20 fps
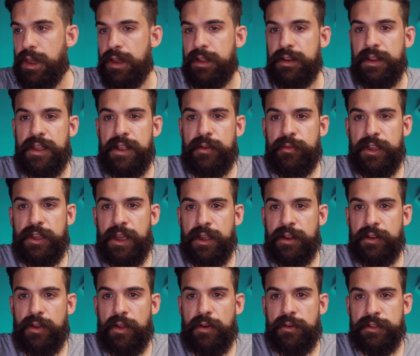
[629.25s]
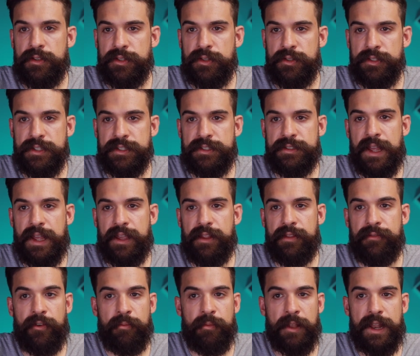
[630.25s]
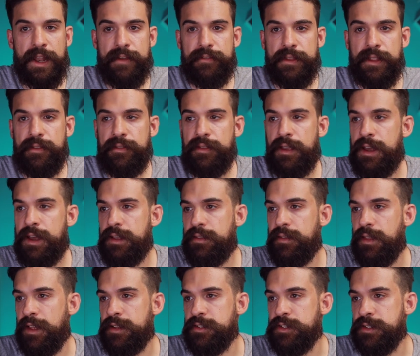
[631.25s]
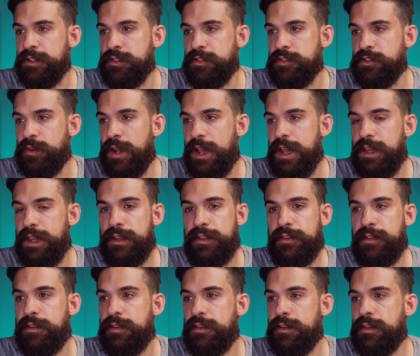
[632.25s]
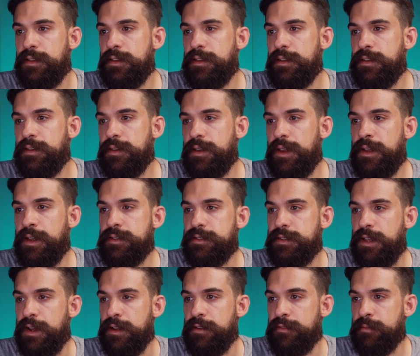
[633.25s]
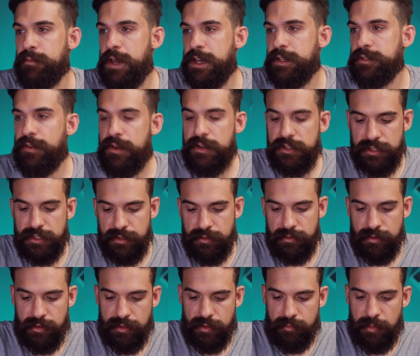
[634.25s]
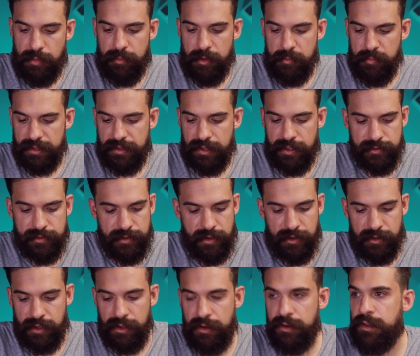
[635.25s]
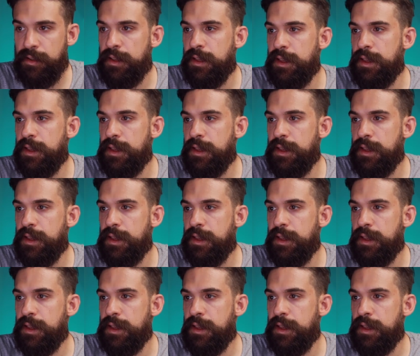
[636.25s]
and here we can also just take it from the left hand side and just drag it inside of a max function maybe a bit easier here.